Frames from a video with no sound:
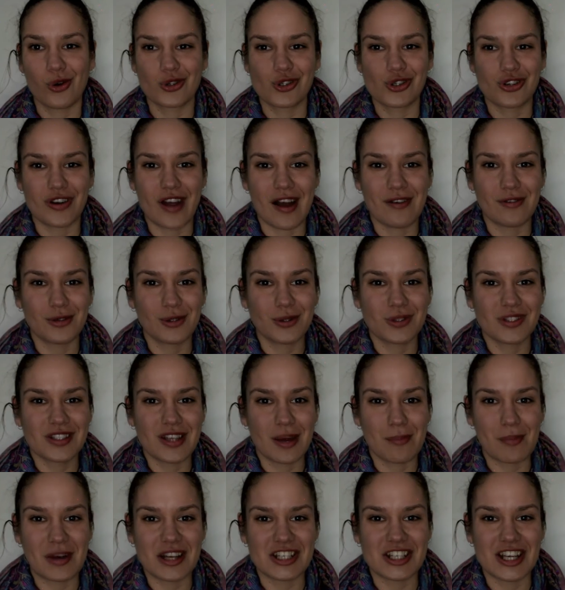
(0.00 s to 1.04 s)
travels are
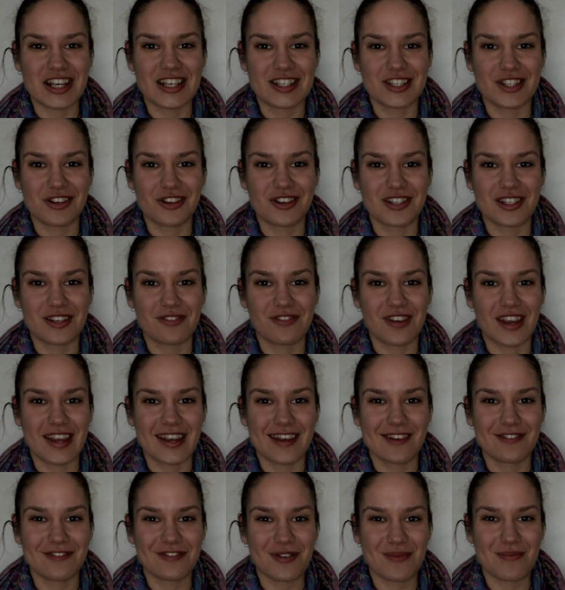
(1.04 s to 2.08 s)
much easier as a
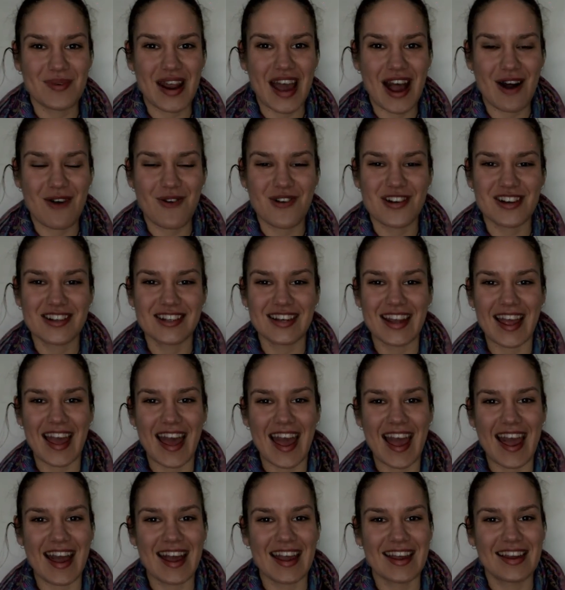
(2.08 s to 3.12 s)
vegan from now on,
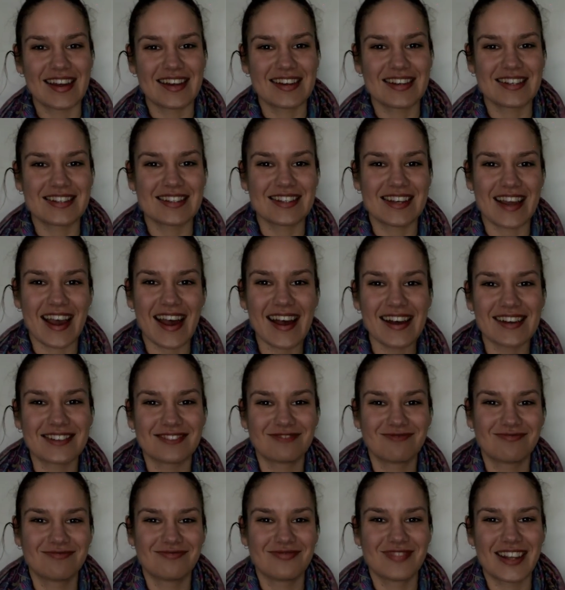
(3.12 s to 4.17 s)
and yeah,
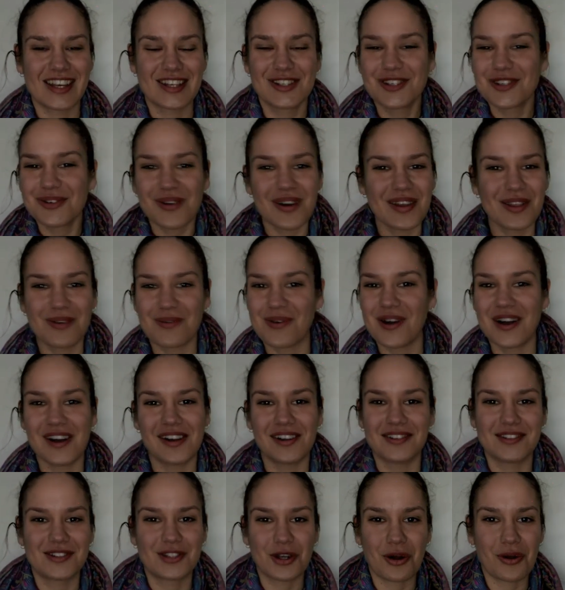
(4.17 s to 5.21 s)
enjoy the
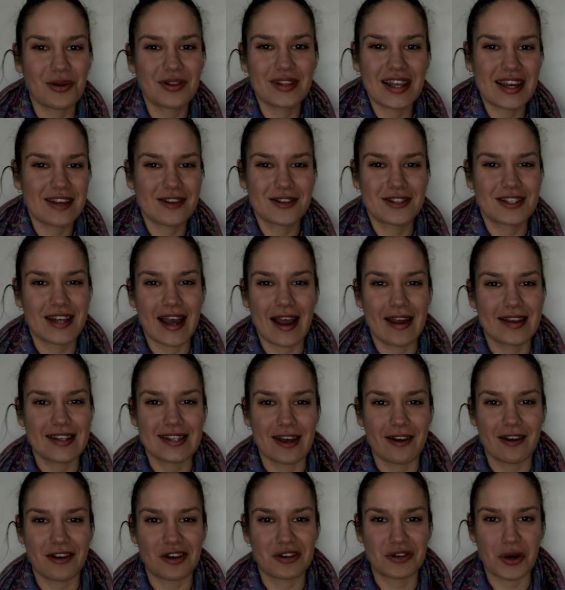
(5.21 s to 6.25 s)
world. Don't let your
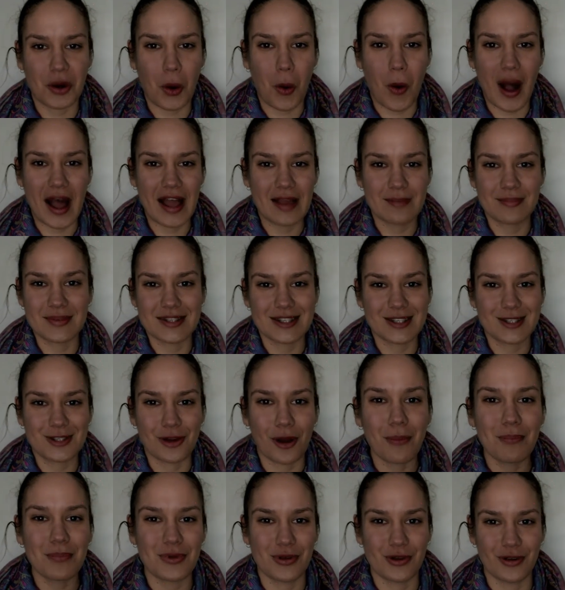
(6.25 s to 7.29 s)
dietary requirements
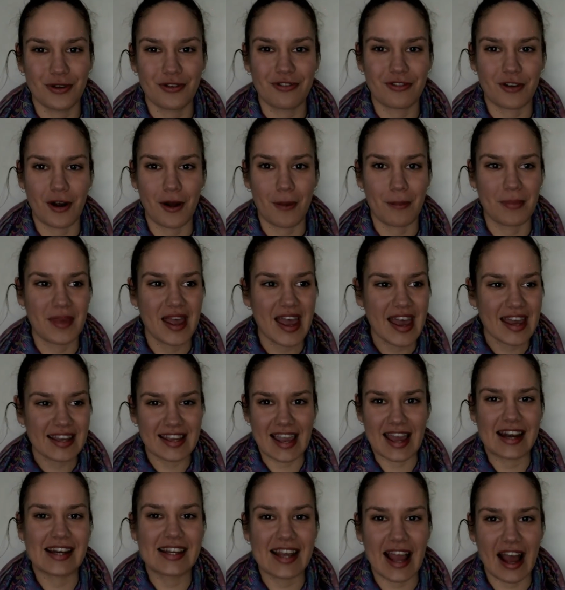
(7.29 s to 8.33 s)
stop you from
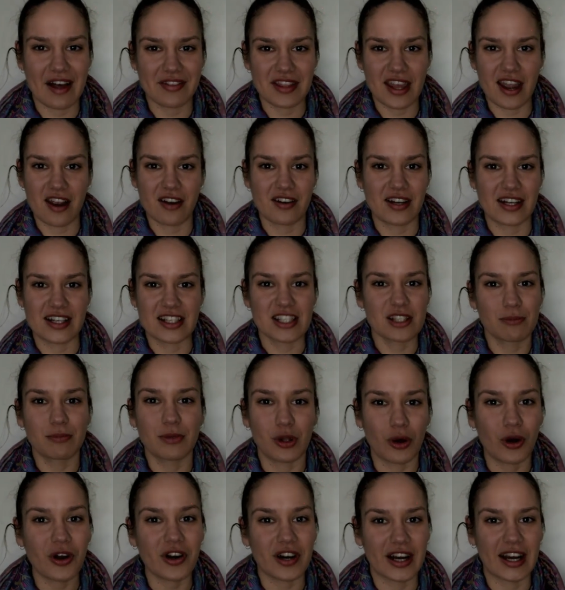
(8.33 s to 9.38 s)
getting out there and
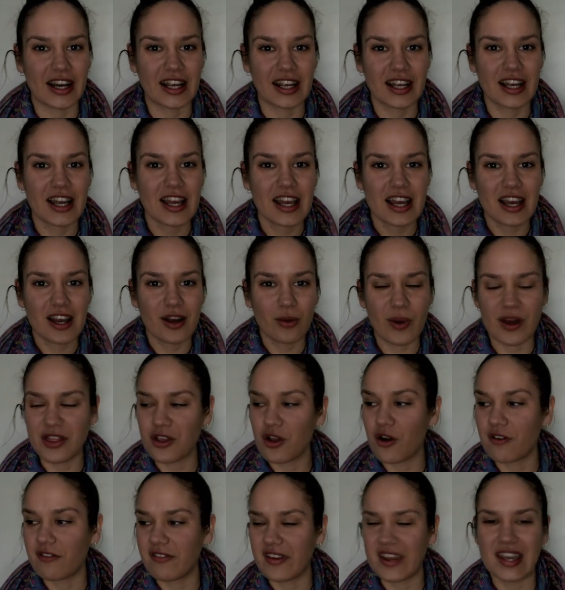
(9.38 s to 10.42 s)
exploring, whether
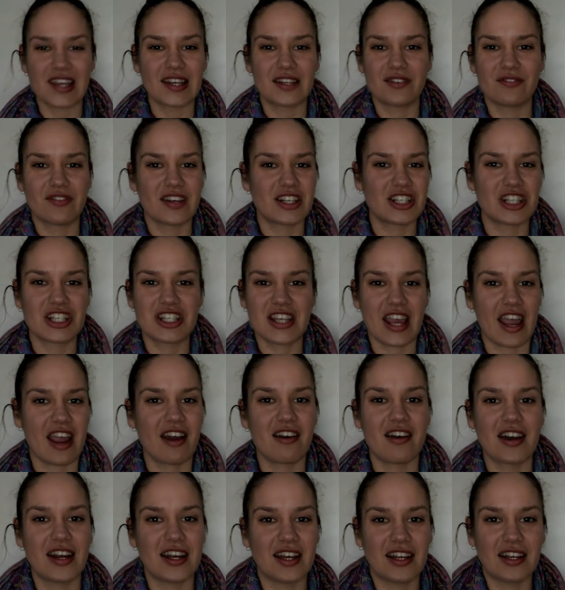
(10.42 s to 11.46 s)
you're vegan,
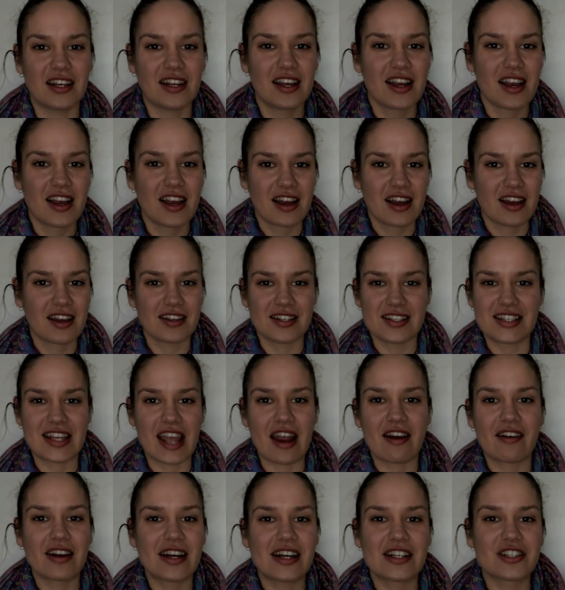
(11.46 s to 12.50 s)
vegetarian,
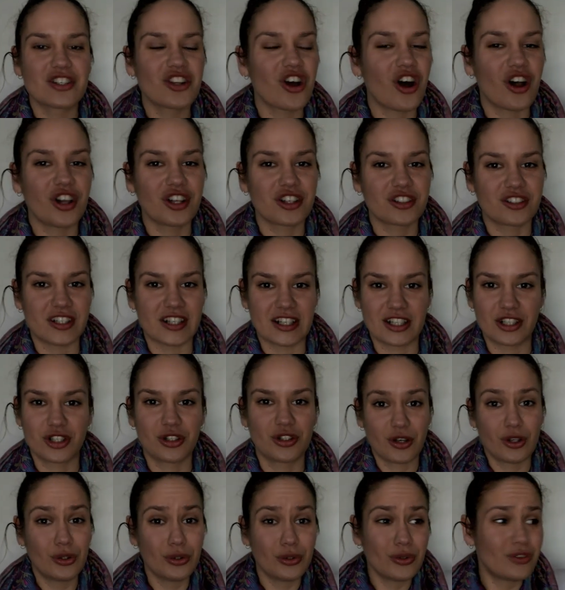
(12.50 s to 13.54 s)
dairy intolerant,
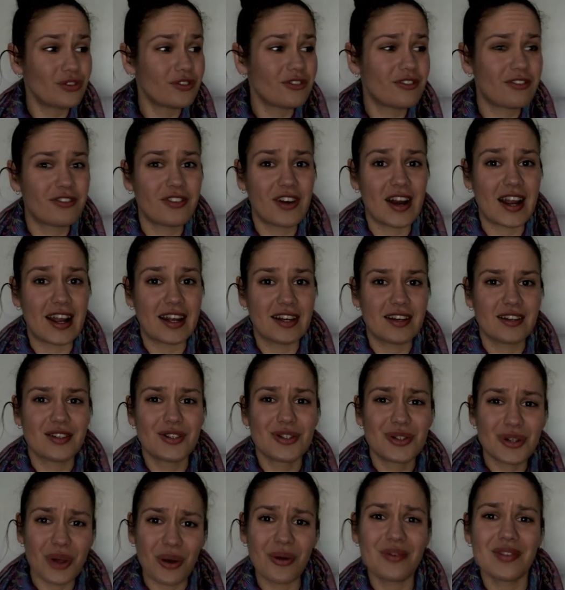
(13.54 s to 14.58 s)
gluten-free.
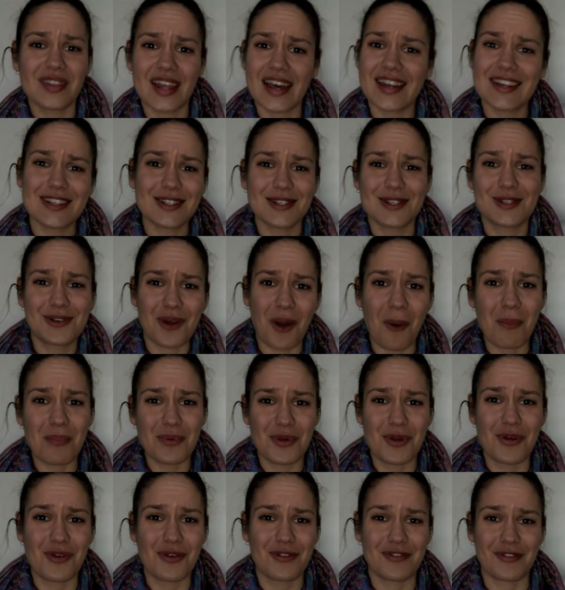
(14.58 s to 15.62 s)
Don't let it stop
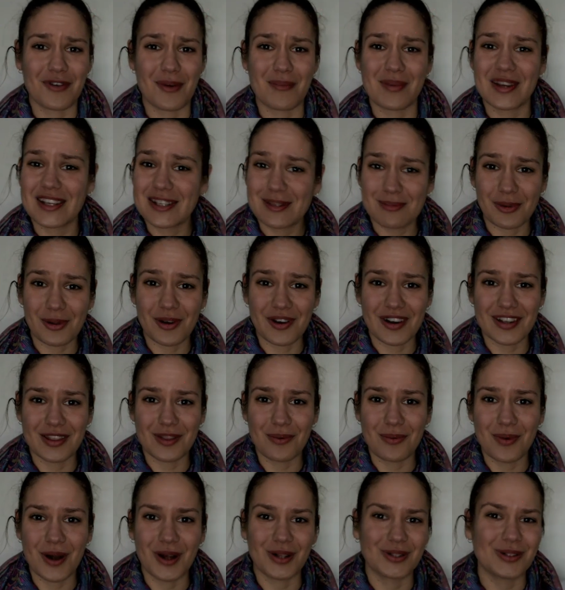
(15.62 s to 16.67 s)
you from exploring the
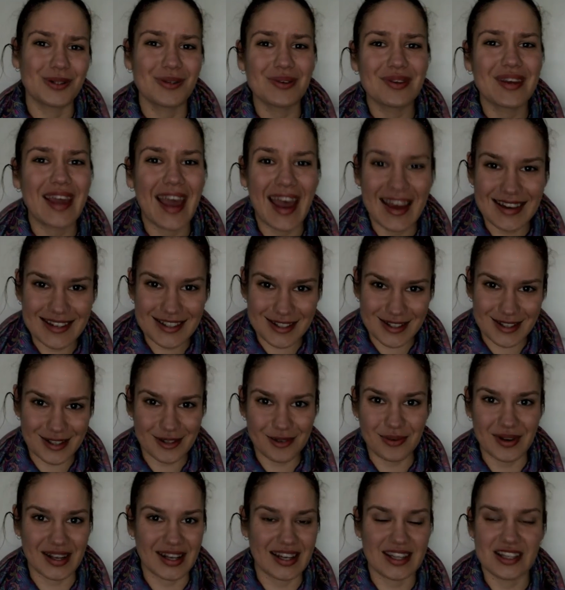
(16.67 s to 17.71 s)
world. You can do
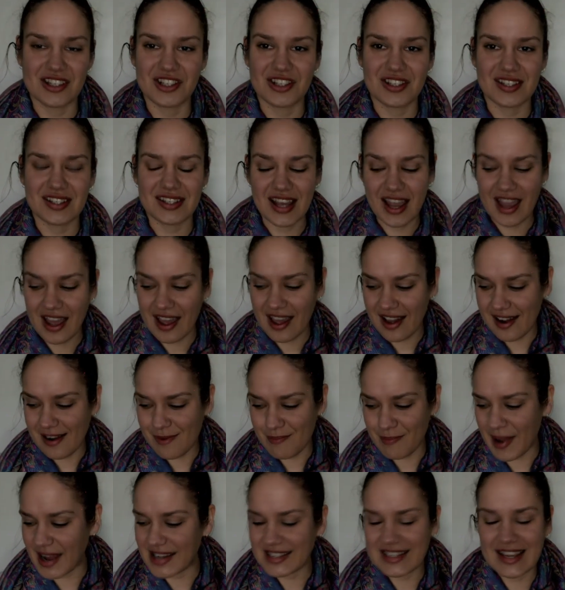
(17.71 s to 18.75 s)
it. It just
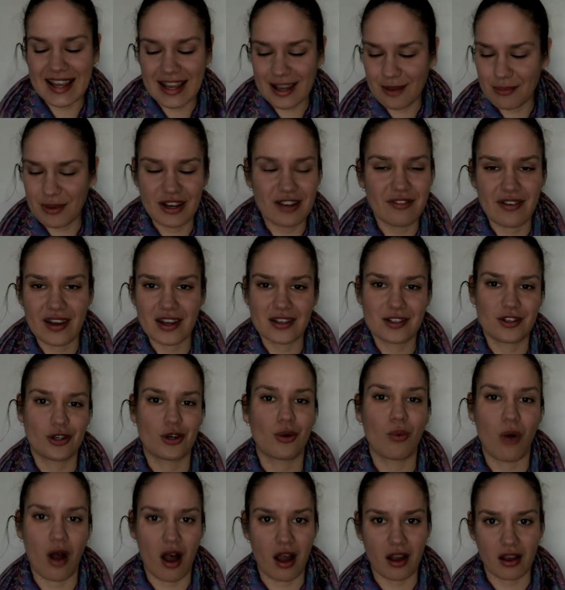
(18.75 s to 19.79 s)
might take a bit of extra
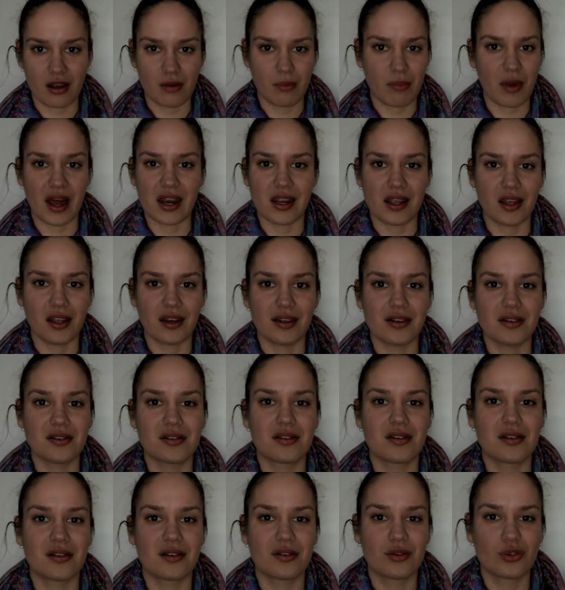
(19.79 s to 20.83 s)
work, but it
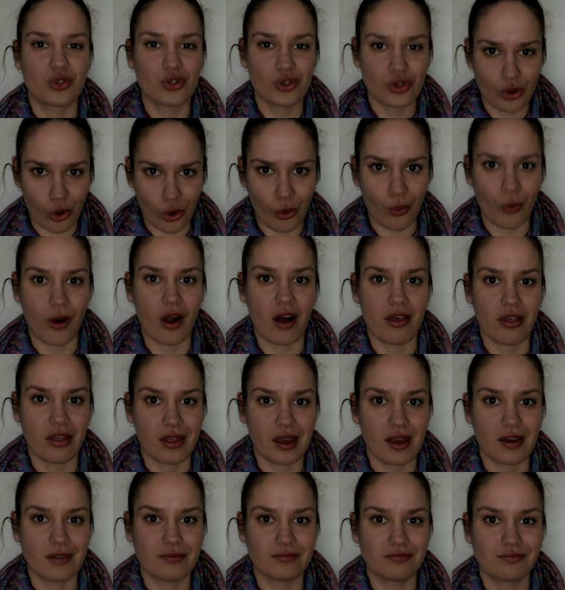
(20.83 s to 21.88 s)
is so worth it.